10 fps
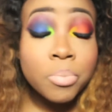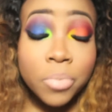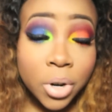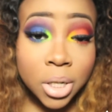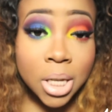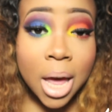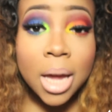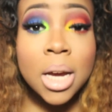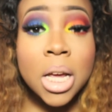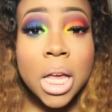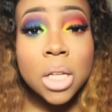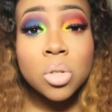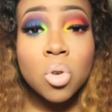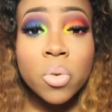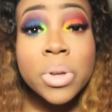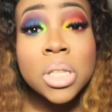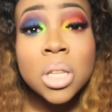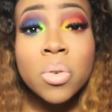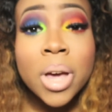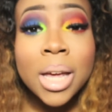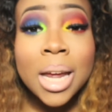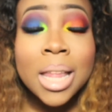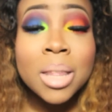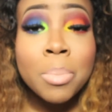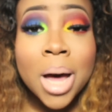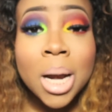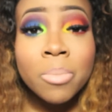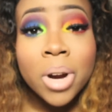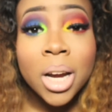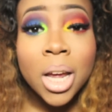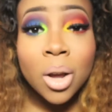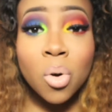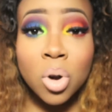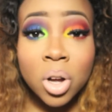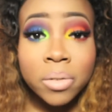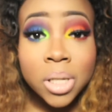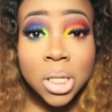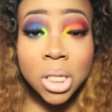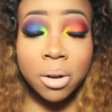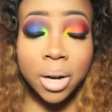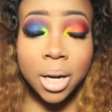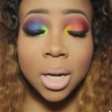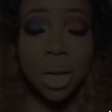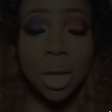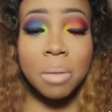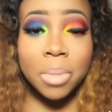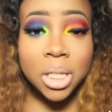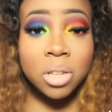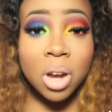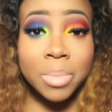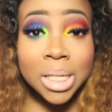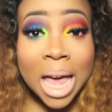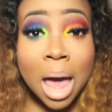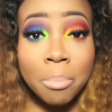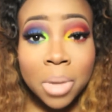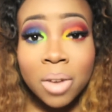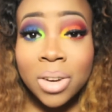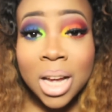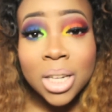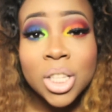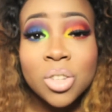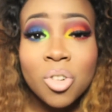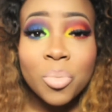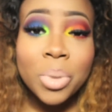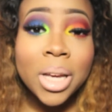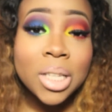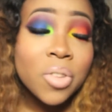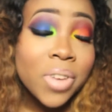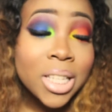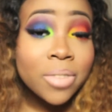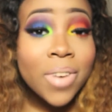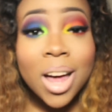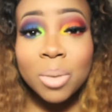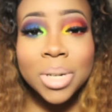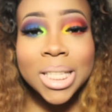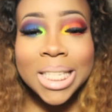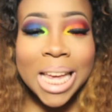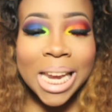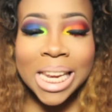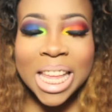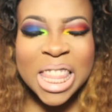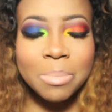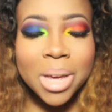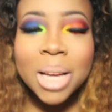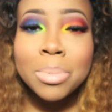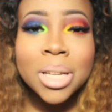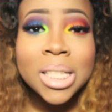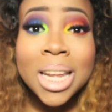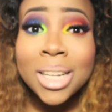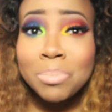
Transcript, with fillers: per se is always located in the bottom right hand corner of your screen. My Instagram is at Mary_Banks. Don't forget to follow me to see any other makeup looks that